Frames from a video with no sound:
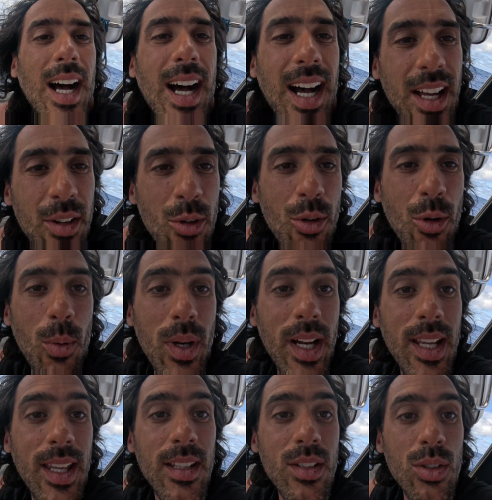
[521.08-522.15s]
I don't know what I
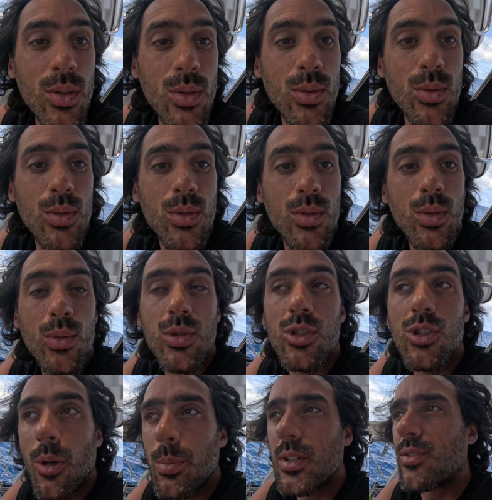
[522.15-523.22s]
can do to
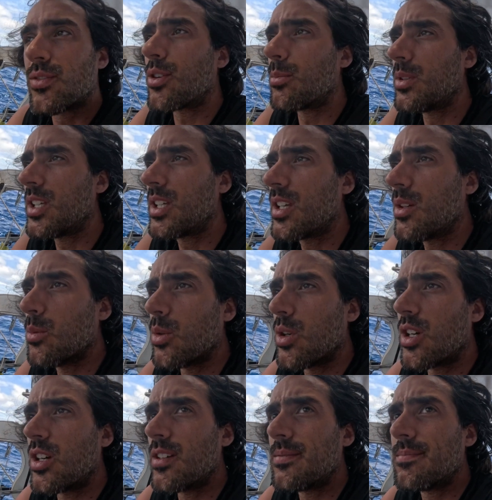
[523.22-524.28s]
stop it from leaking
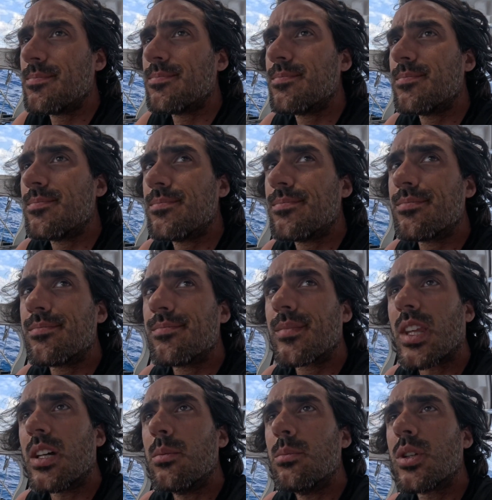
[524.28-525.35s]
water,
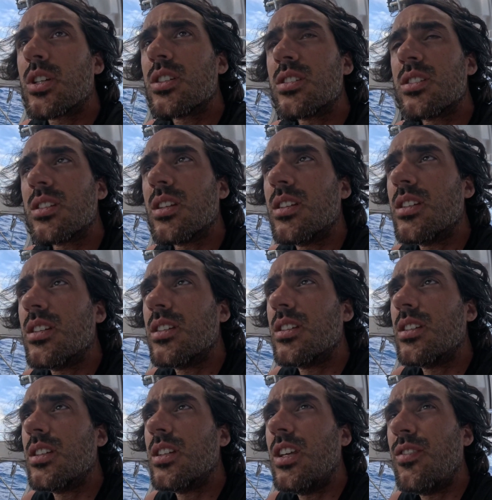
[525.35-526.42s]
because
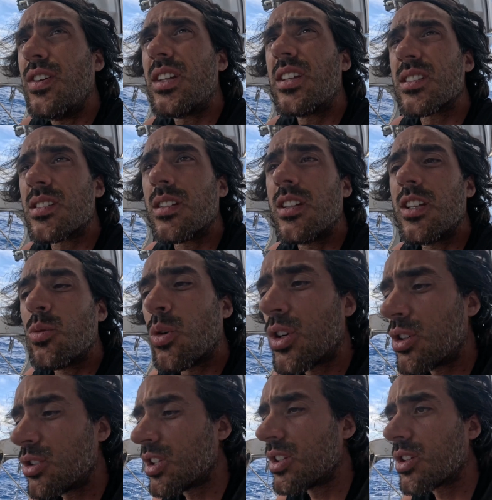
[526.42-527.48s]
if it doesn't leak
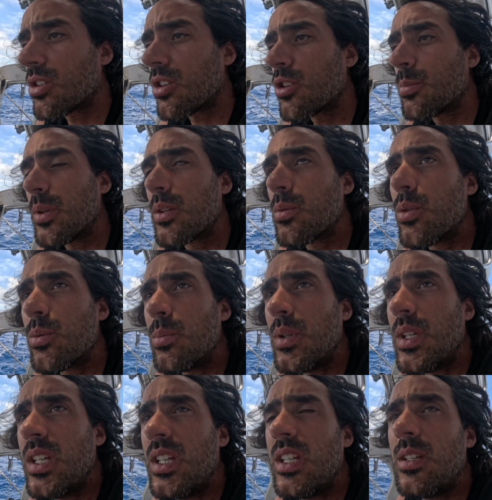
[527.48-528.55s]
water, then the cockpit would
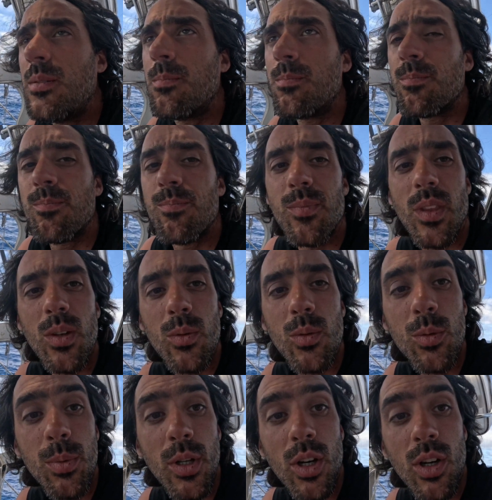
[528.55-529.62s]
be
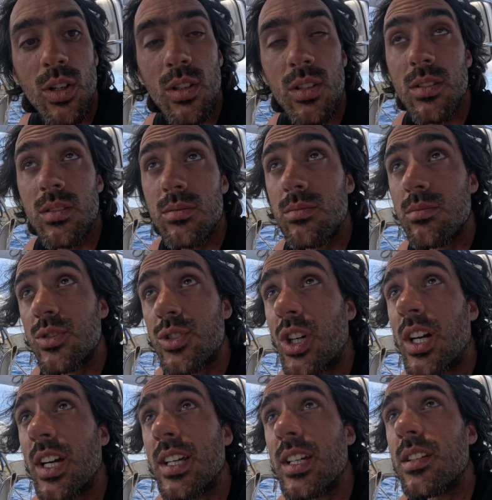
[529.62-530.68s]
all
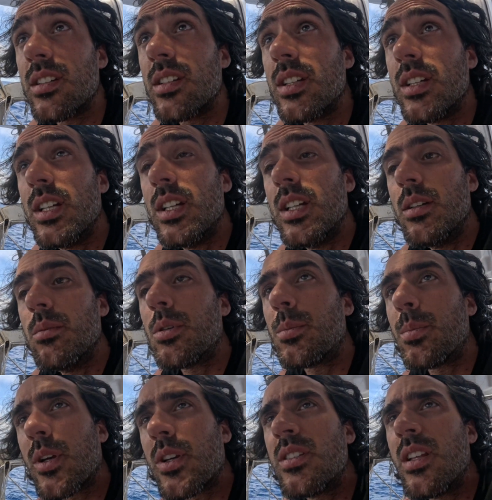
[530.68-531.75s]
dry. But
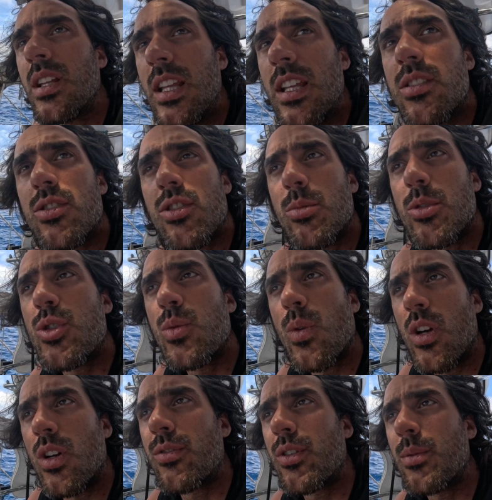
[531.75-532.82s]
because it leaks so much
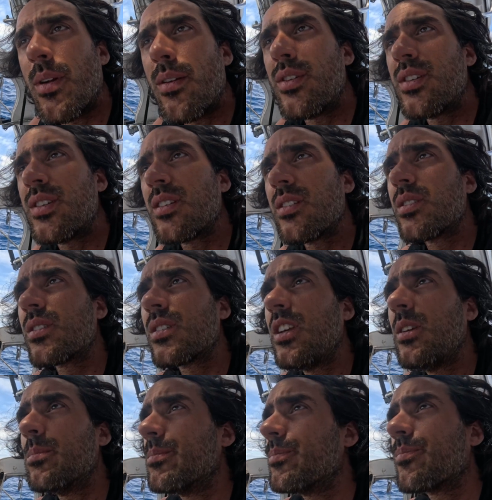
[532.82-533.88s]
water from every single
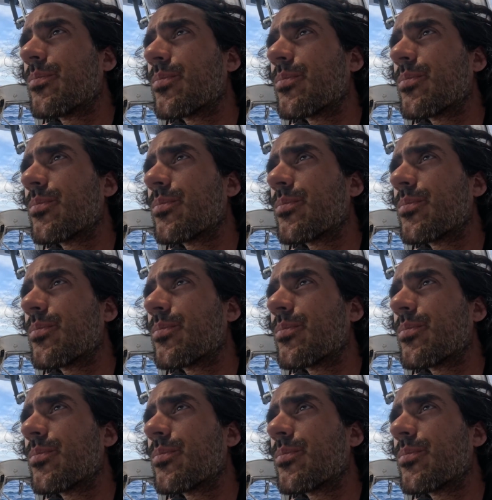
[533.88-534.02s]
seam,